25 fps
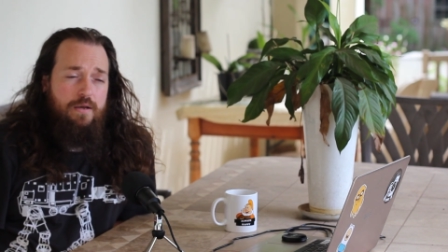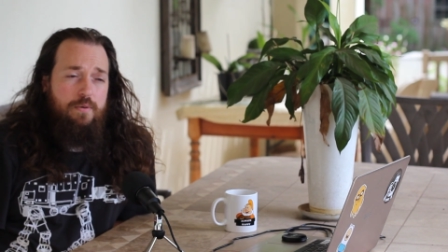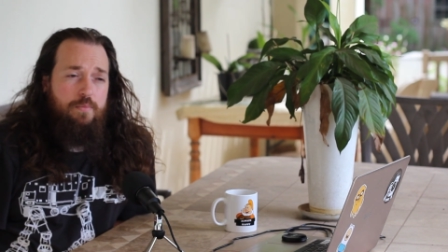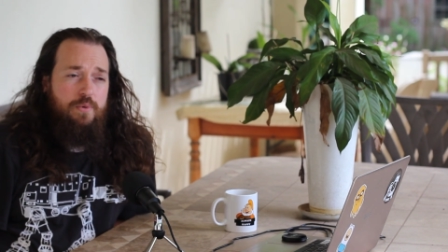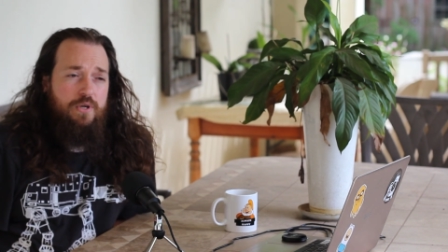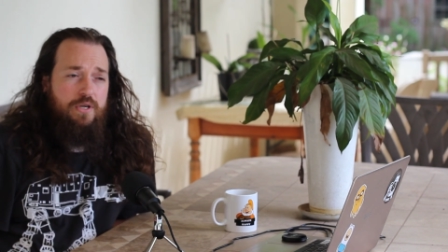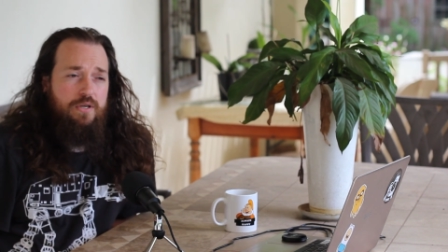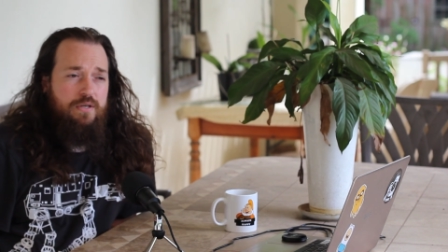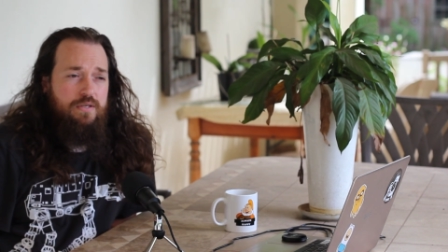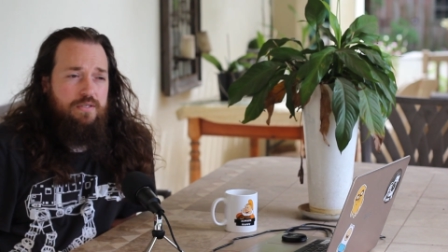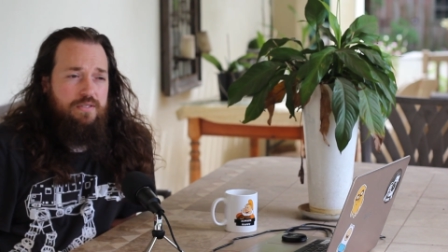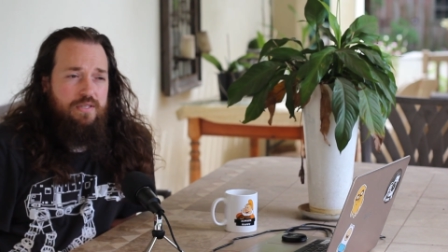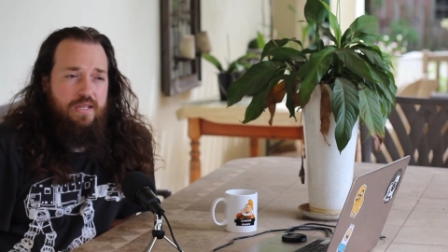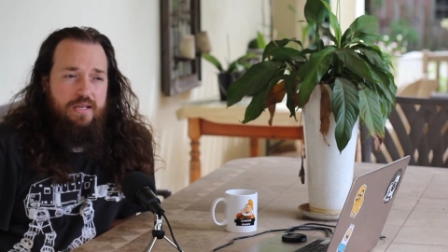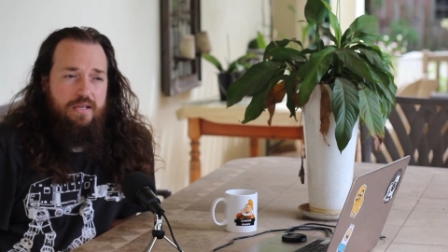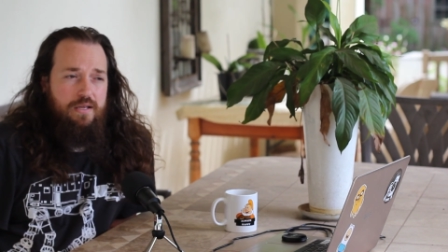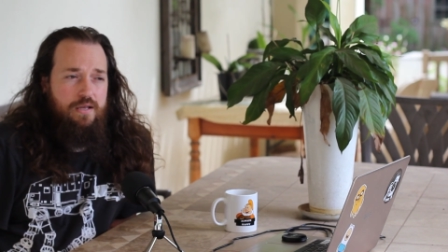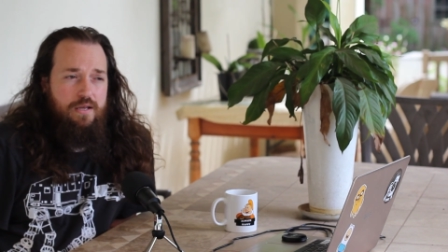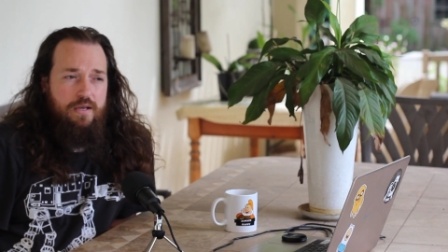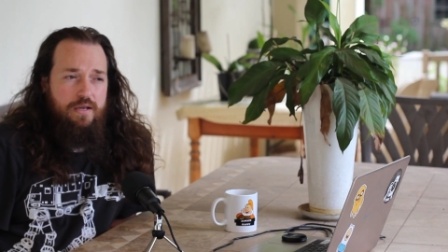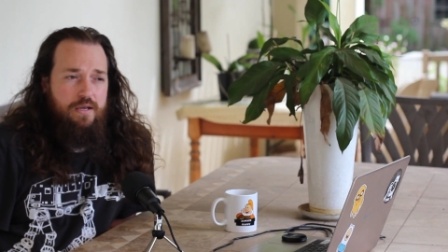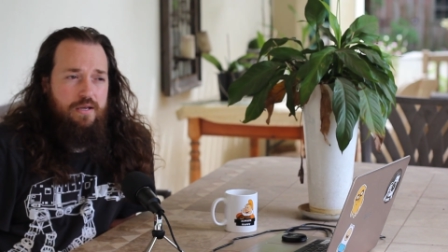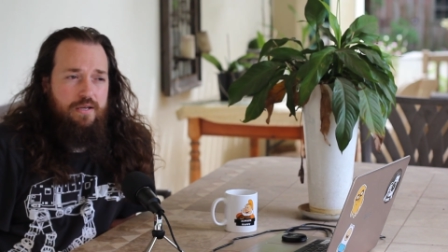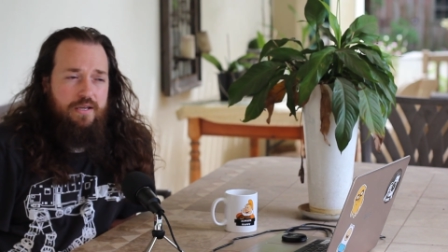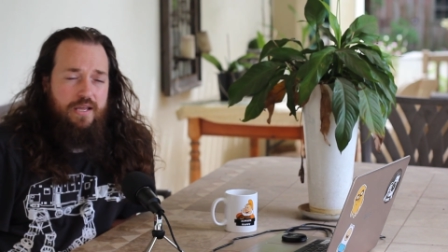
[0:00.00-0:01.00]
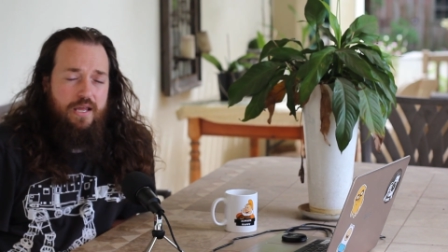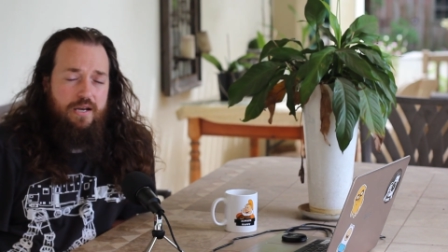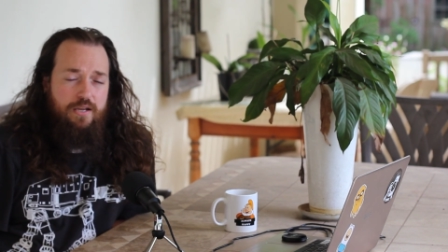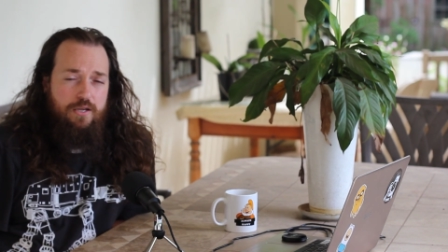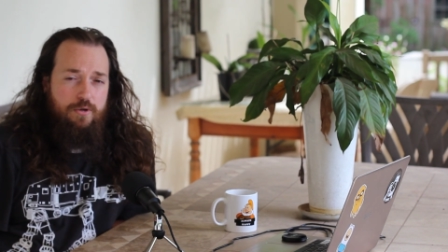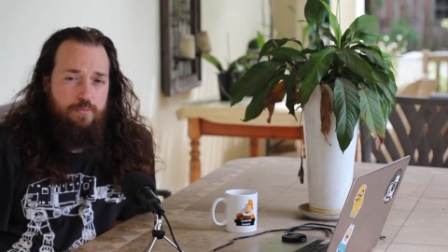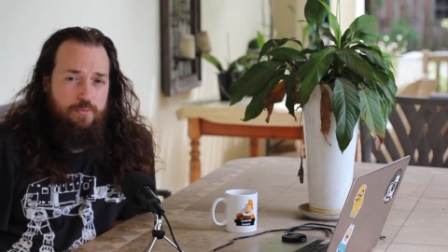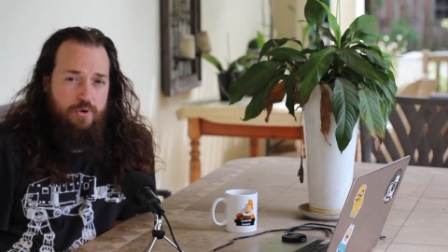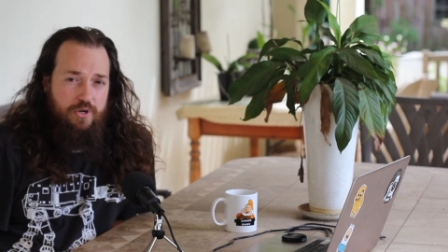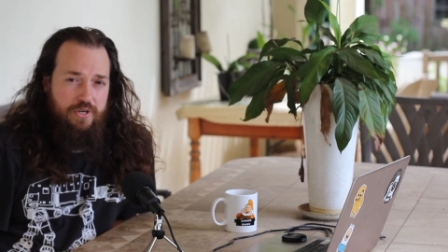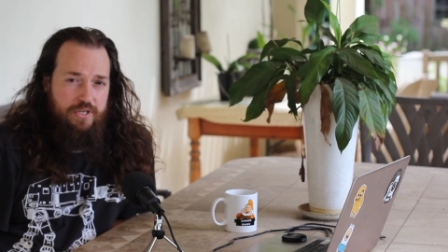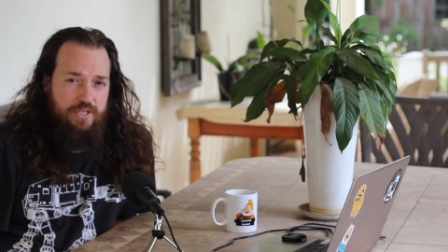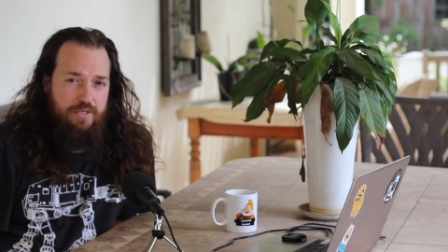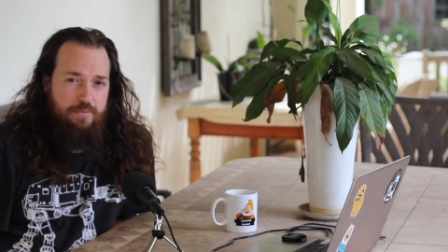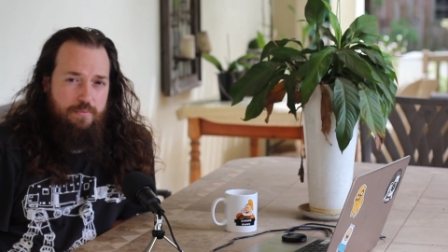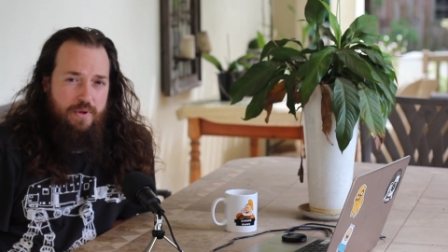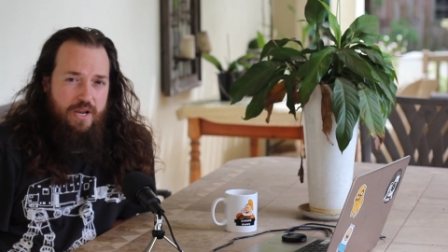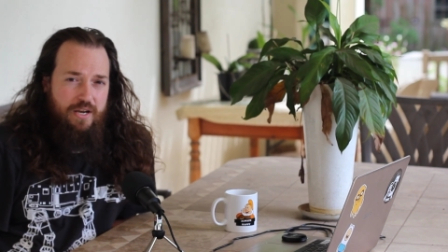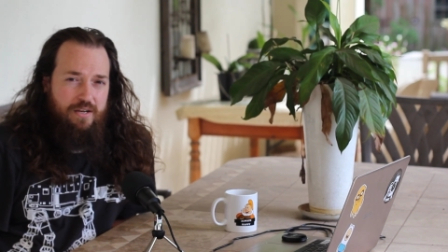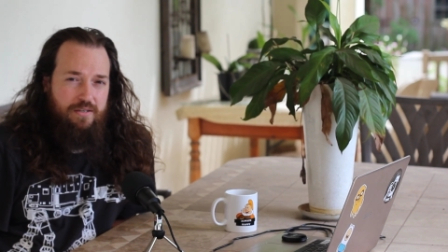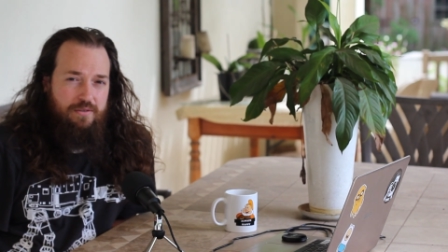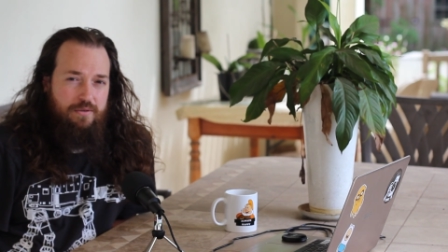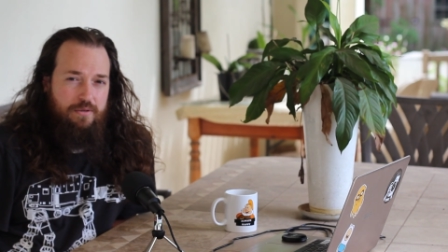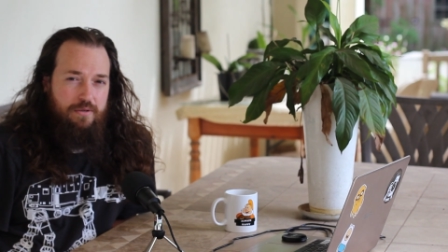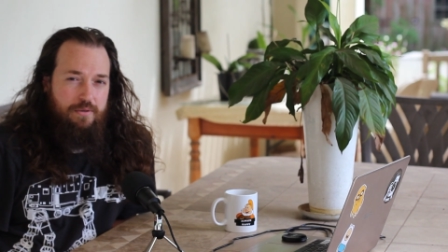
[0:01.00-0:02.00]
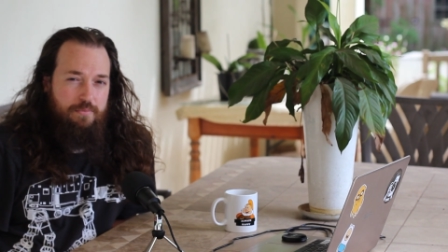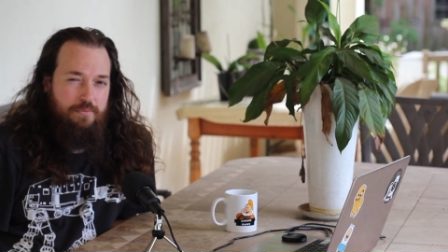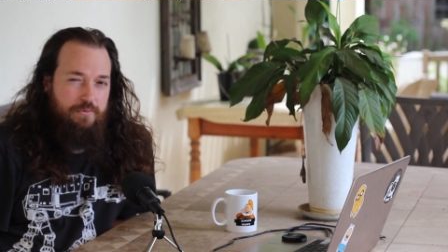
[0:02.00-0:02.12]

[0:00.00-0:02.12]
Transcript: because that uh, K D E Partition, Man